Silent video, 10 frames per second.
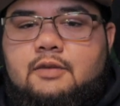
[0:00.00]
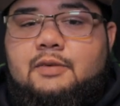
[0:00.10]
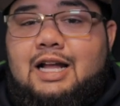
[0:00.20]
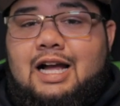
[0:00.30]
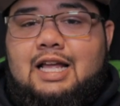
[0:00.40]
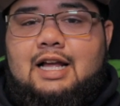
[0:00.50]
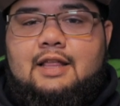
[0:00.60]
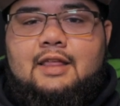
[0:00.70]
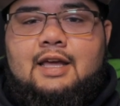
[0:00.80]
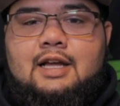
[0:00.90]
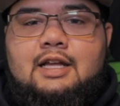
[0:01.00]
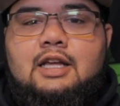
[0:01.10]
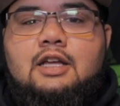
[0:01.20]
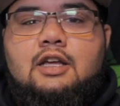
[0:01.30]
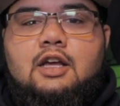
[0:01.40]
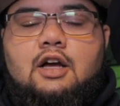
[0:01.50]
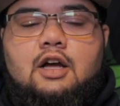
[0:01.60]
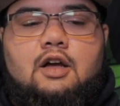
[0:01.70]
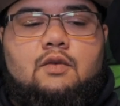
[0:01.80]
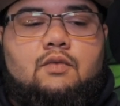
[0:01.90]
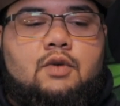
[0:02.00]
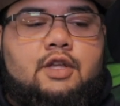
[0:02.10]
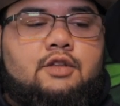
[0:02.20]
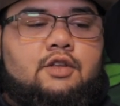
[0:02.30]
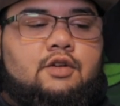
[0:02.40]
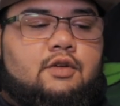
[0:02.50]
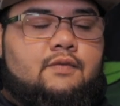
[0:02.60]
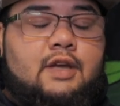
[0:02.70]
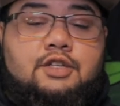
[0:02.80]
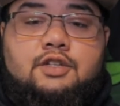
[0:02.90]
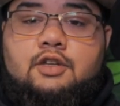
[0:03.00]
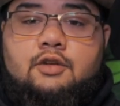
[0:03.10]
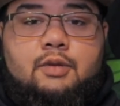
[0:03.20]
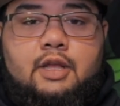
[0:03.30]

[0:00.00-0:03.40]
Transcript: Keep an eye on that when you're vegging your